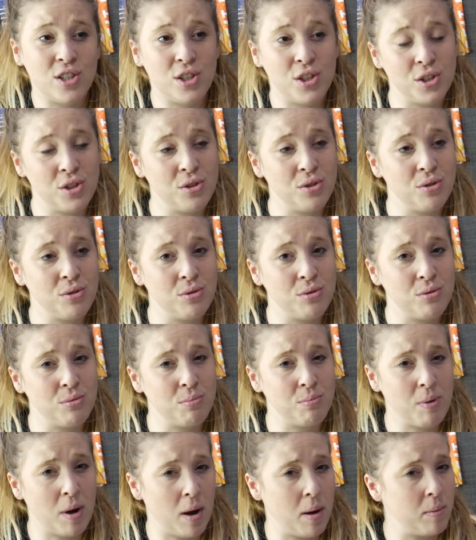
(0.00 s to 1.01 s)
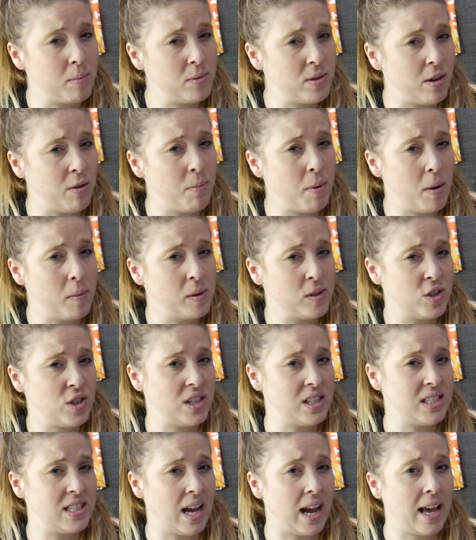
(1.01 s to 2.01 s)
to self-publish
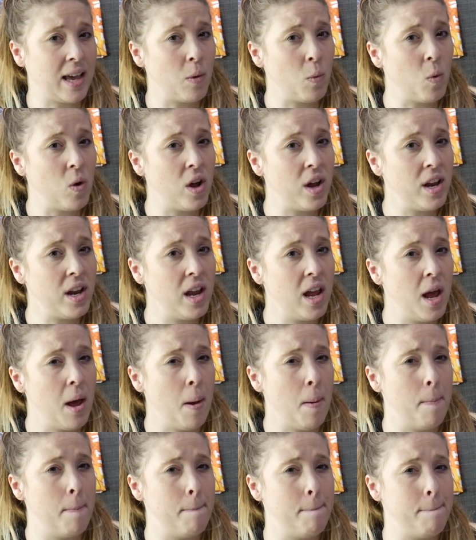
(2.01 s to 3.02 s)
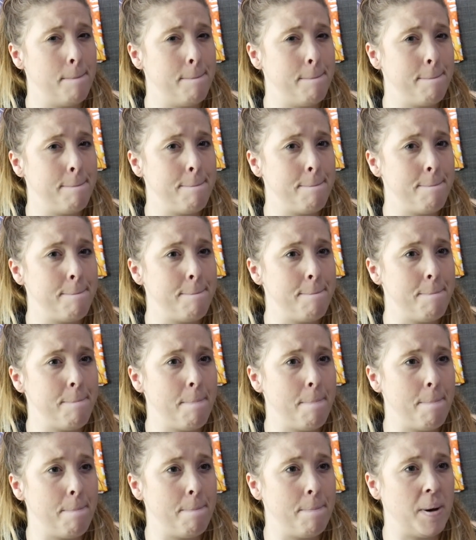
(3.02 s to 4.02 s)
the second one,
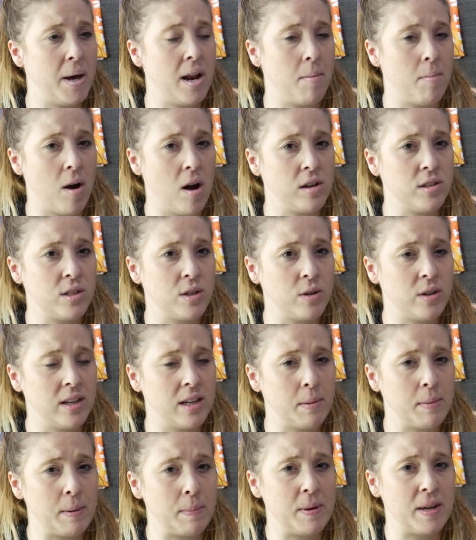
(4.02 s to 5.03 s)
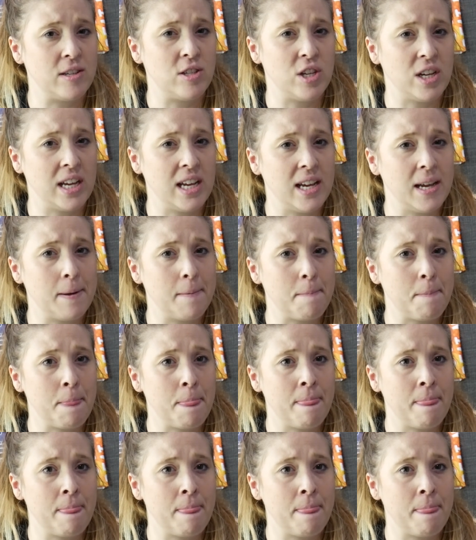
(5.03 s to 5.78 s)
but I'm also going to be pitching it.